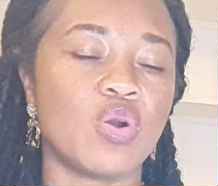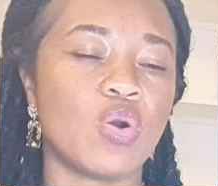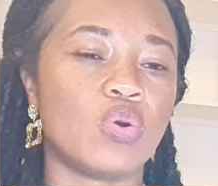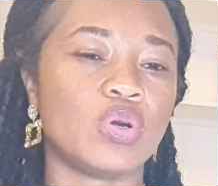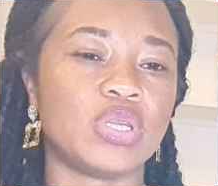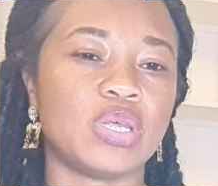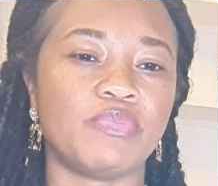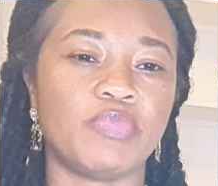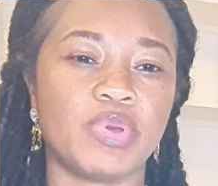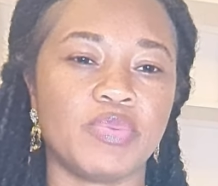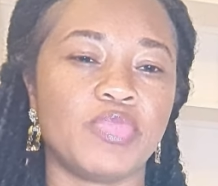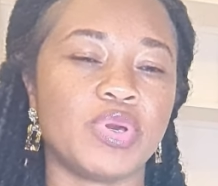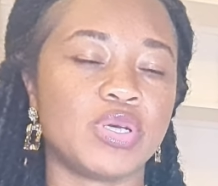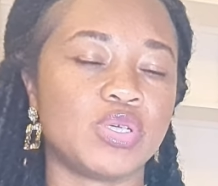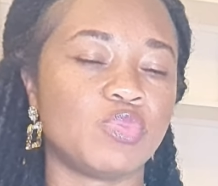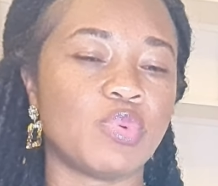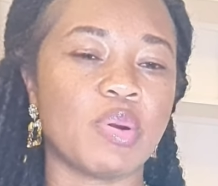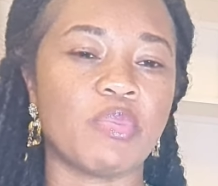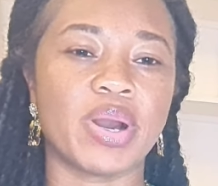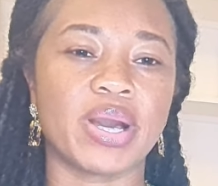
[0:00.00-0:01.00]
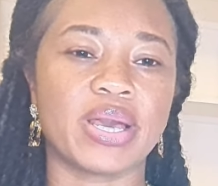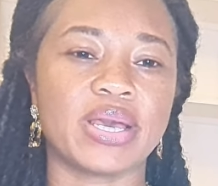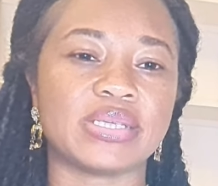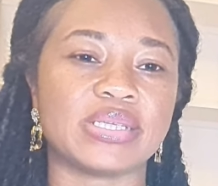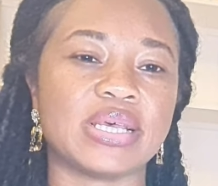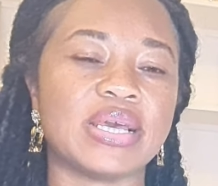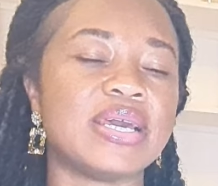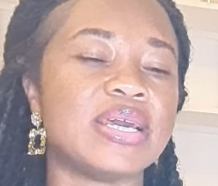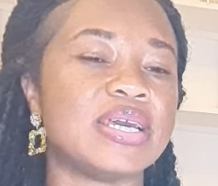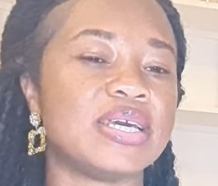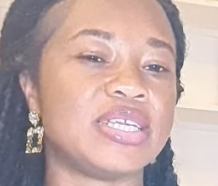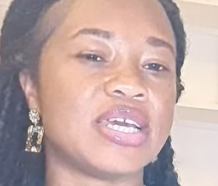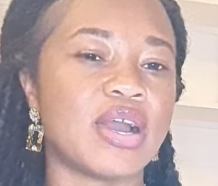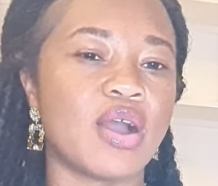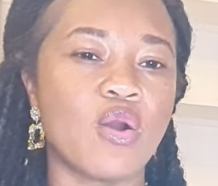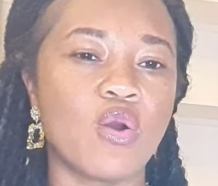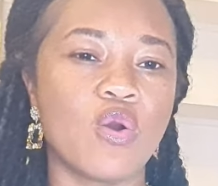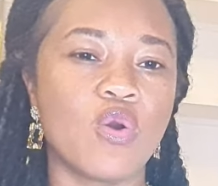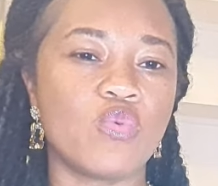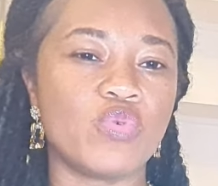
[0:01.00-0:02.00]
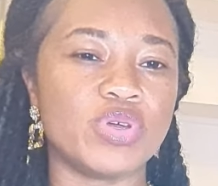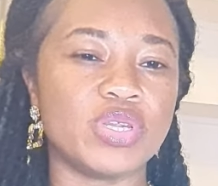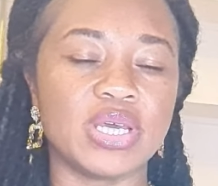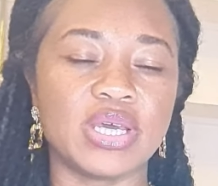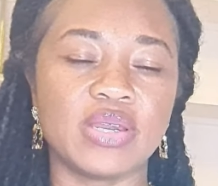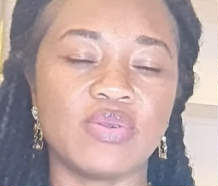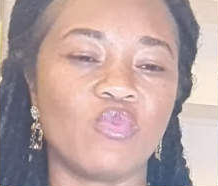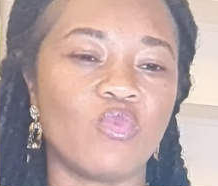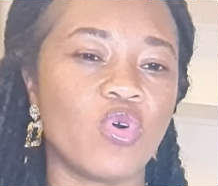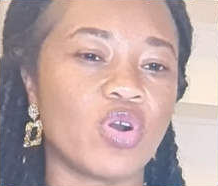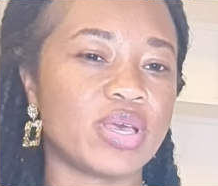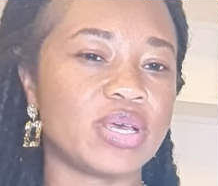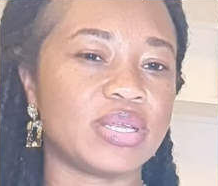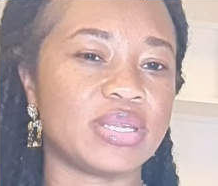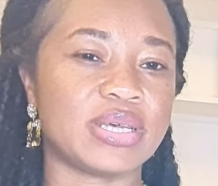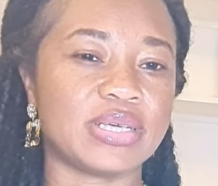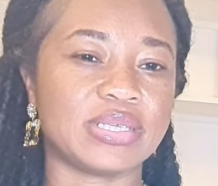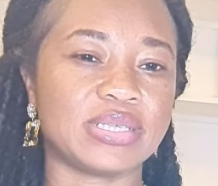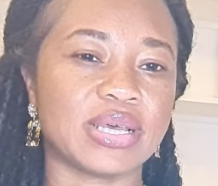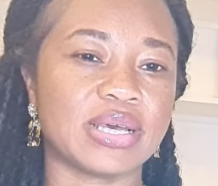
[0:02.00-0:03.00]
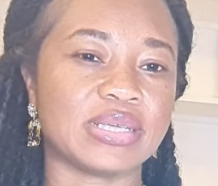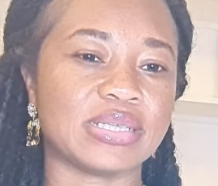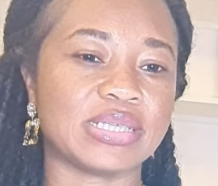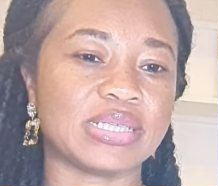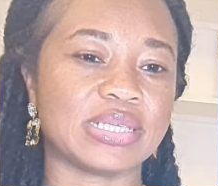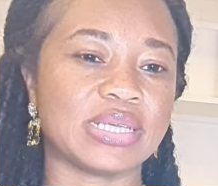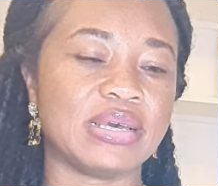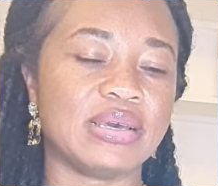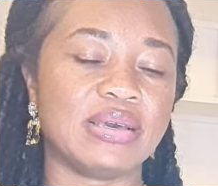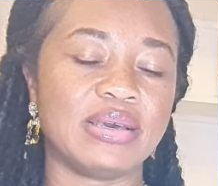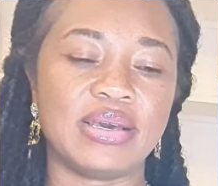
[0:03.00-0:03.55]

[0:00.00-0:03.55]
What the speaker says: All the big supermarkets, they are all within walking distance.